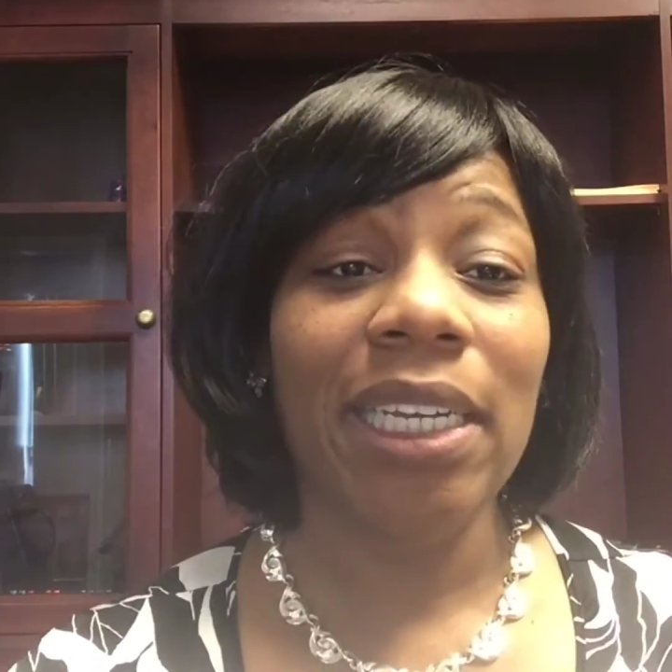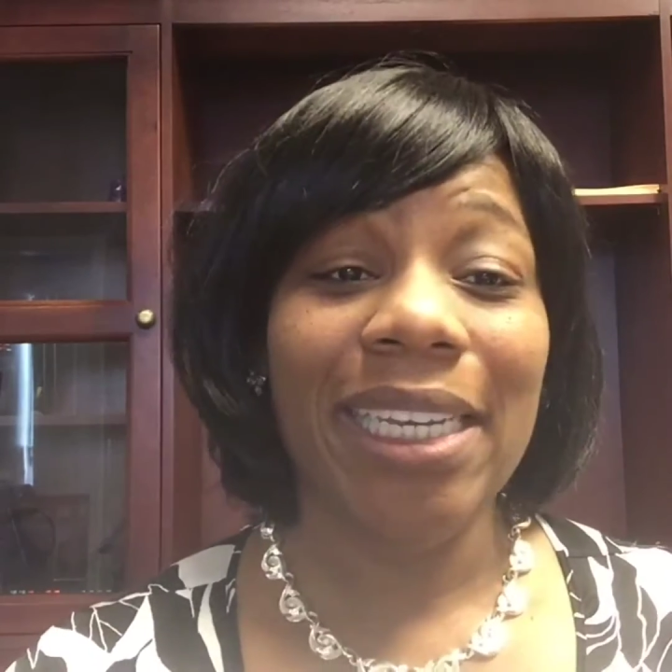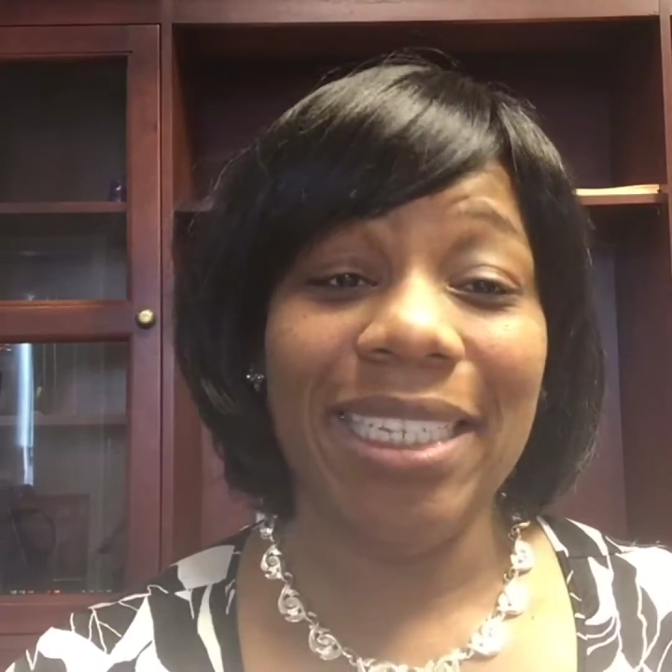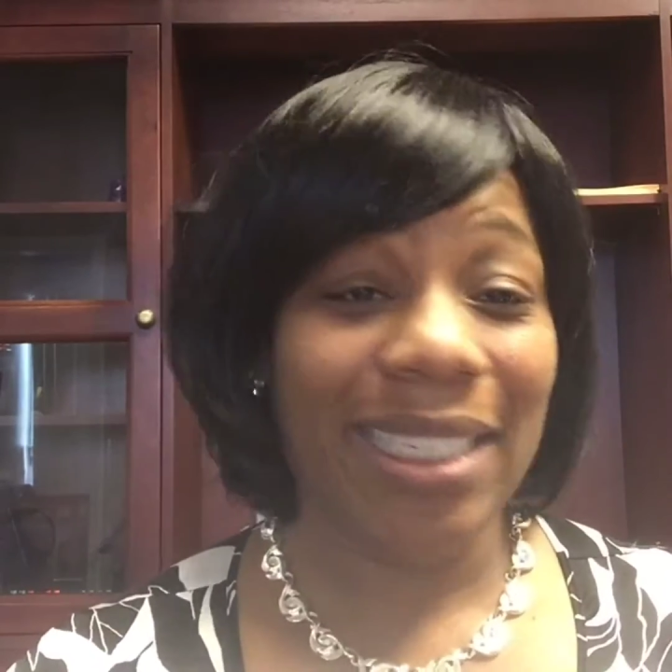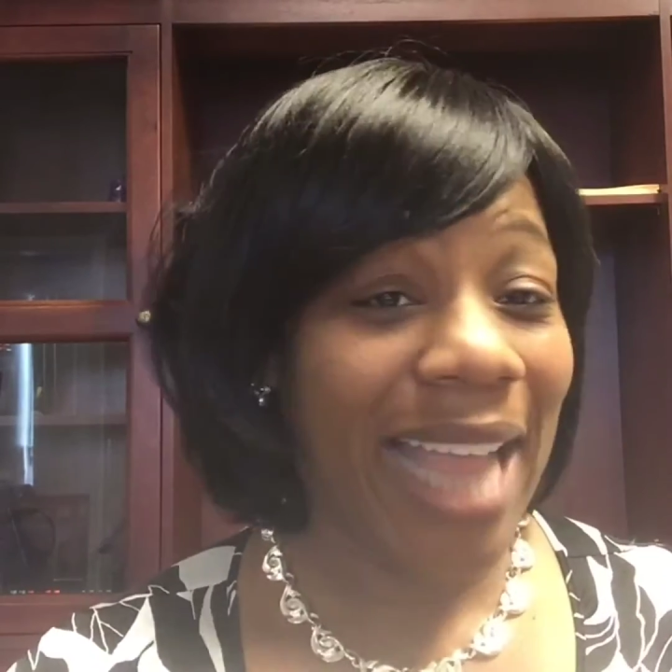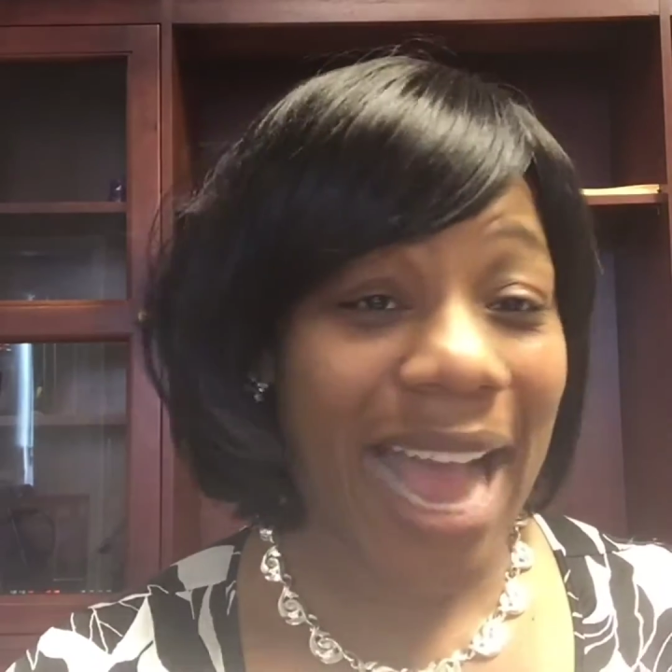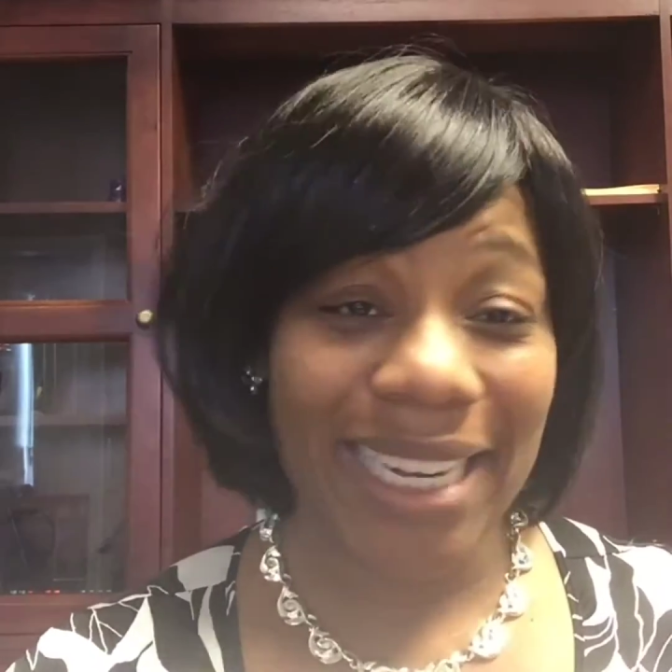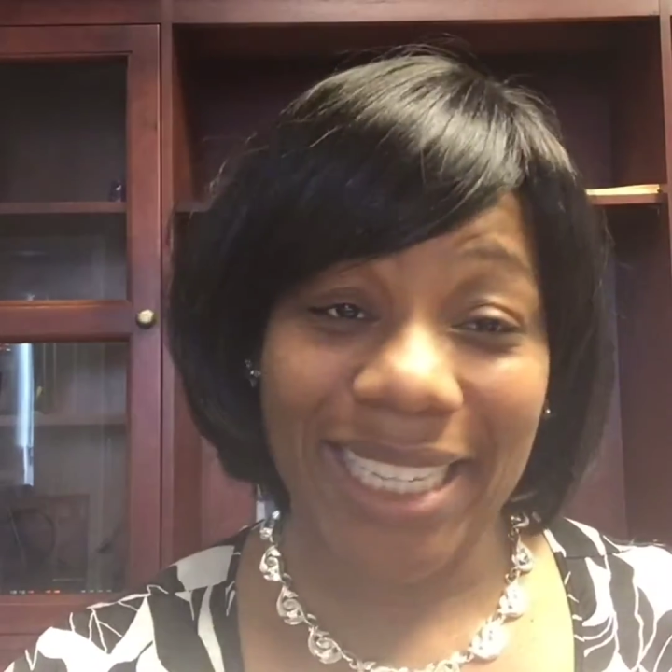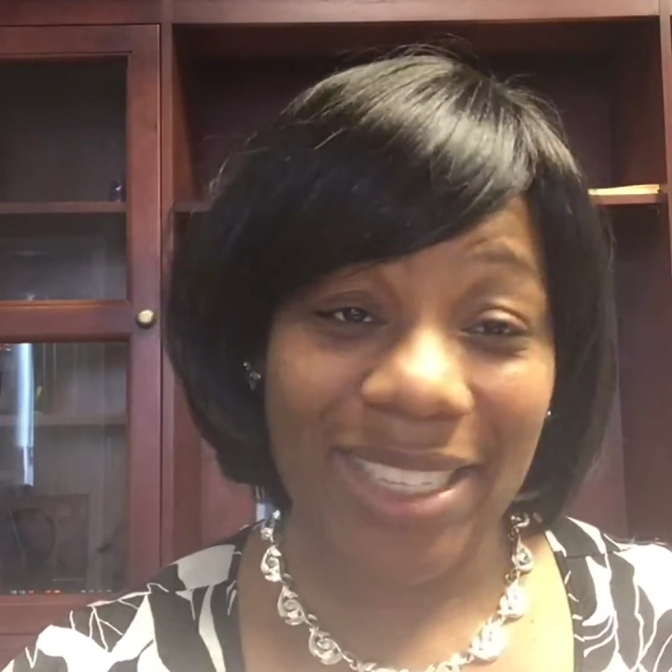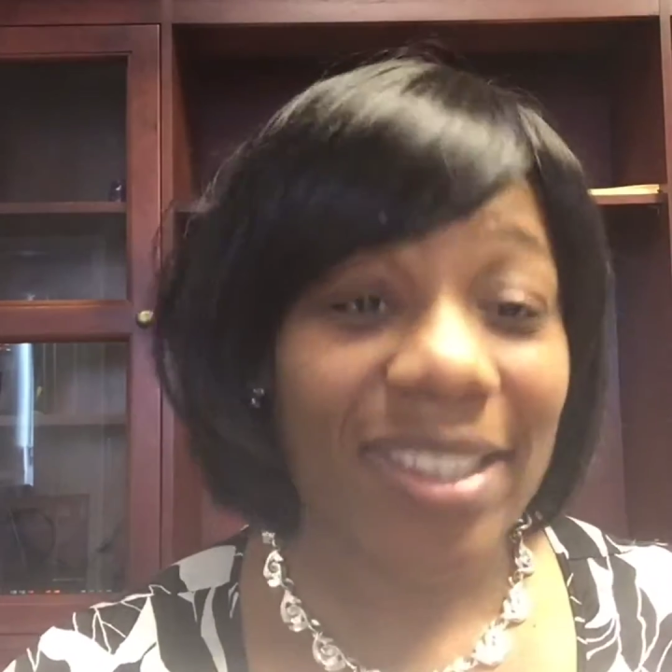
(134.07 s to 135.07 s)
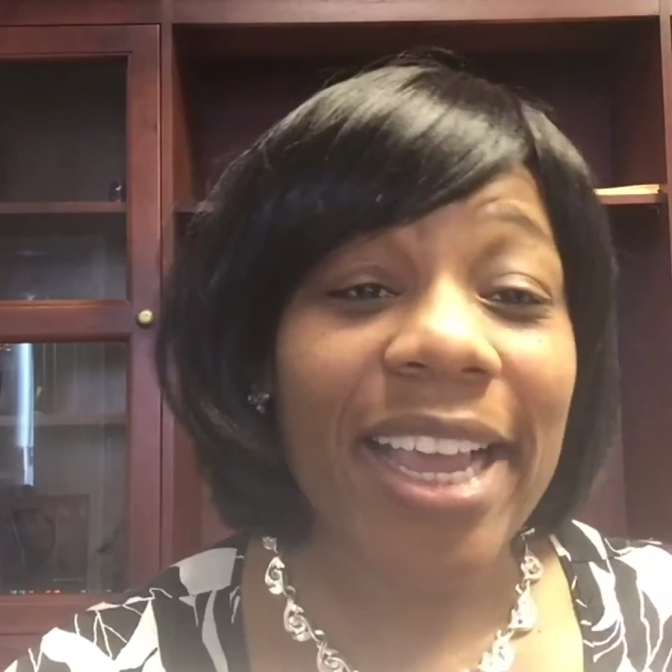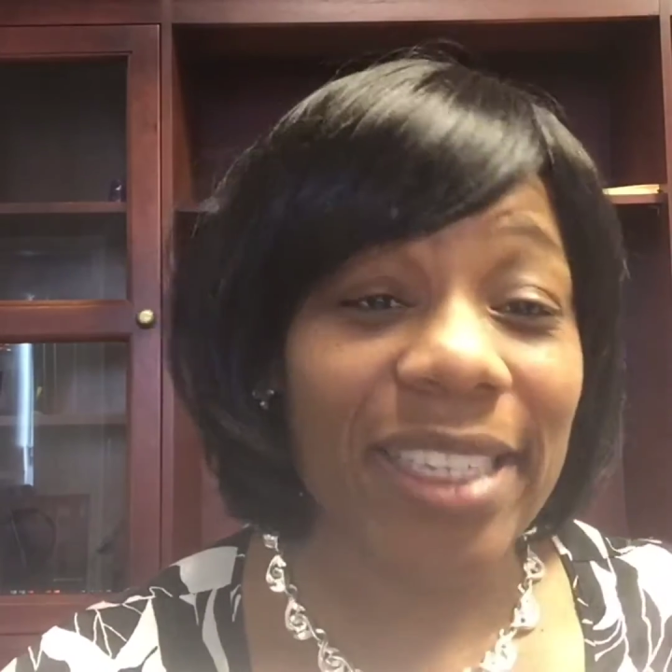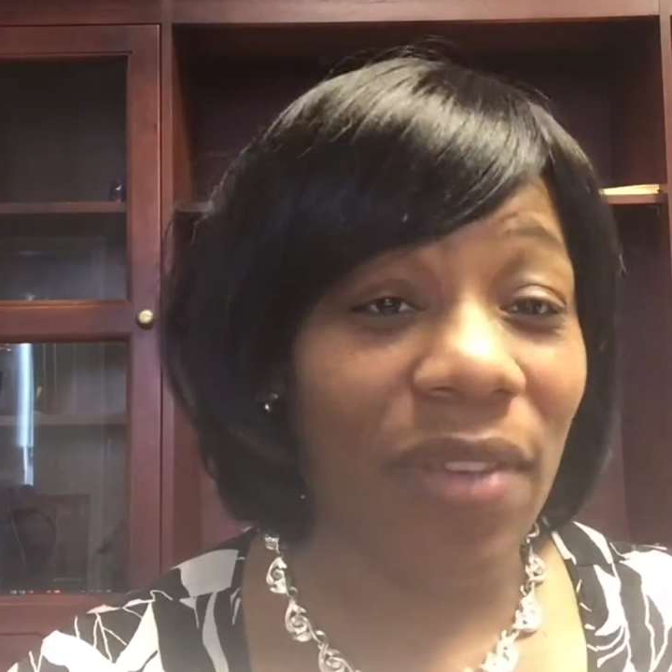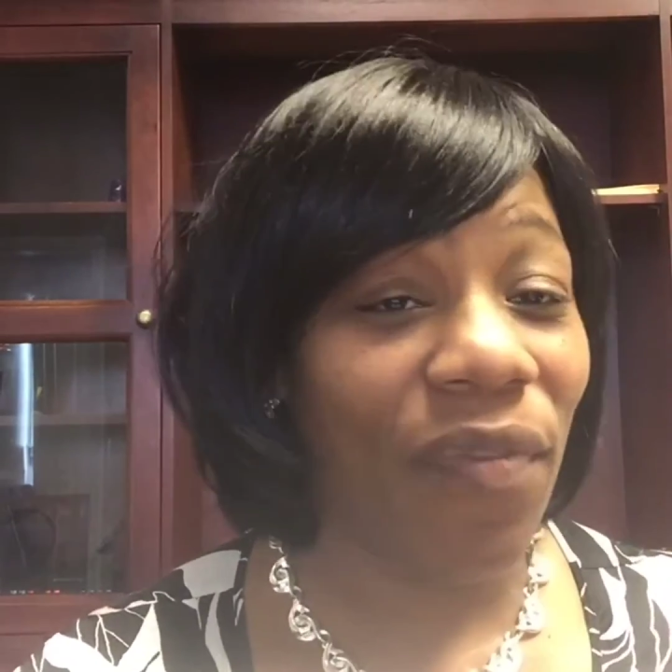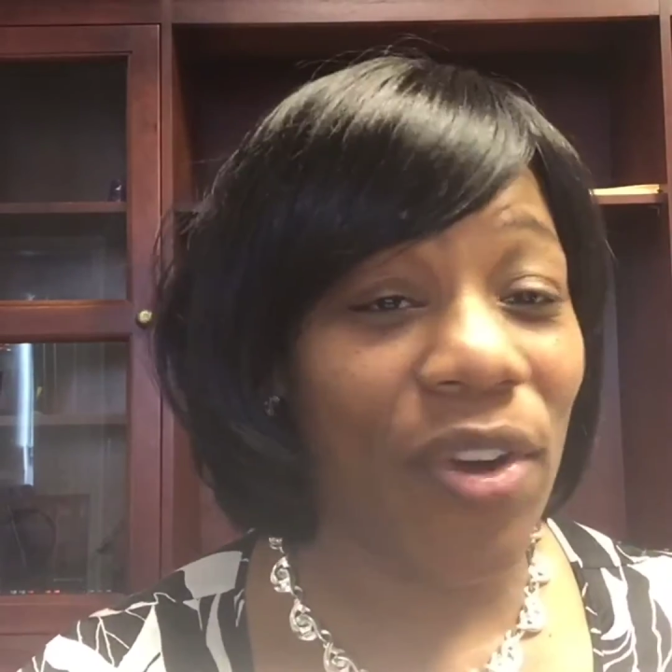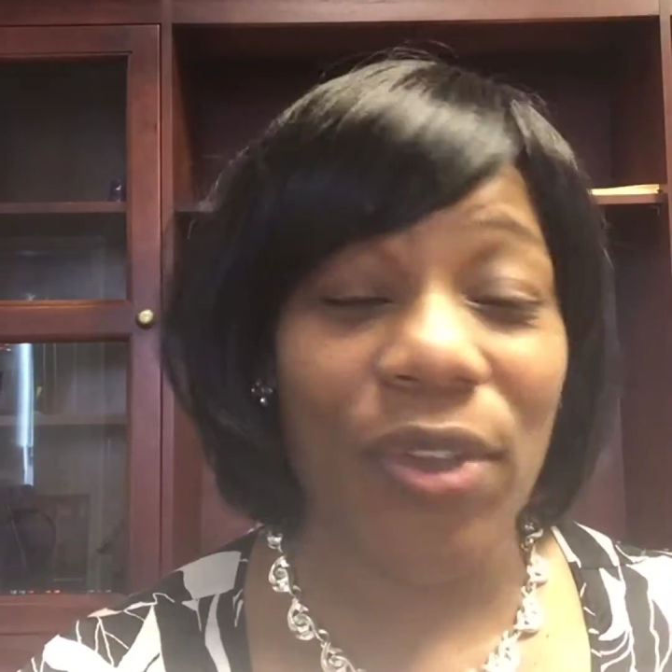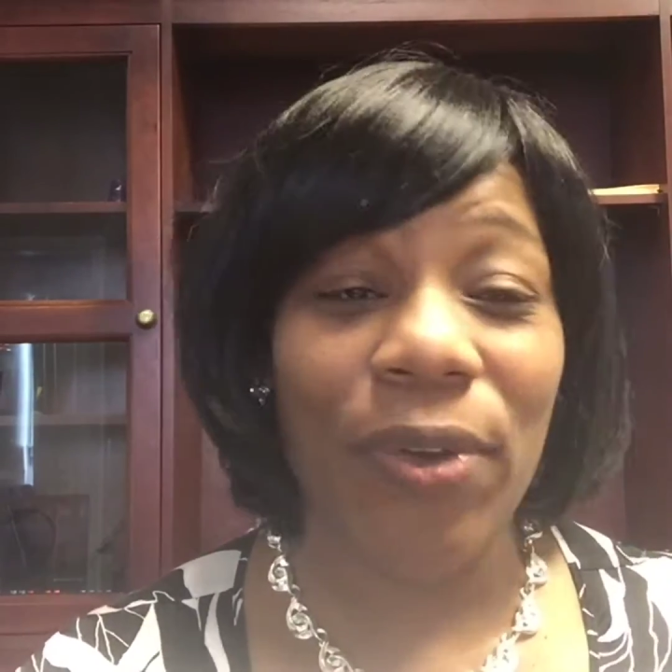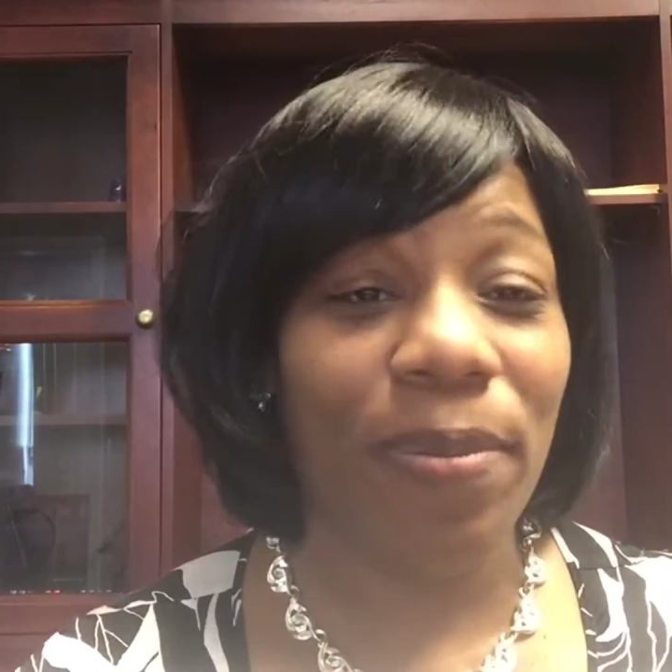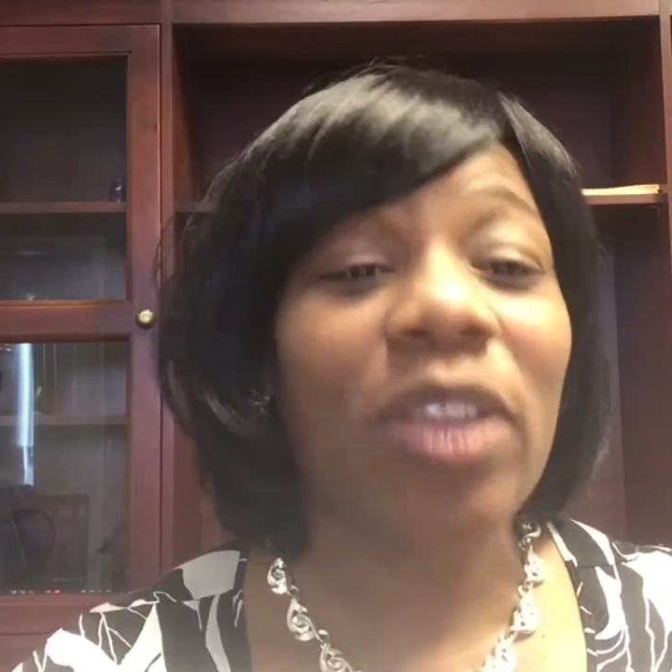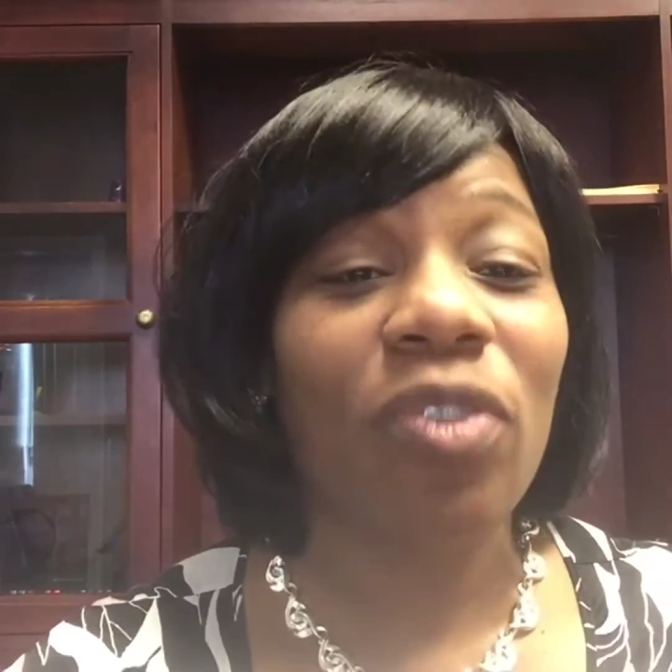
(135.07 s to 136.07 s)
It's not the season for you to be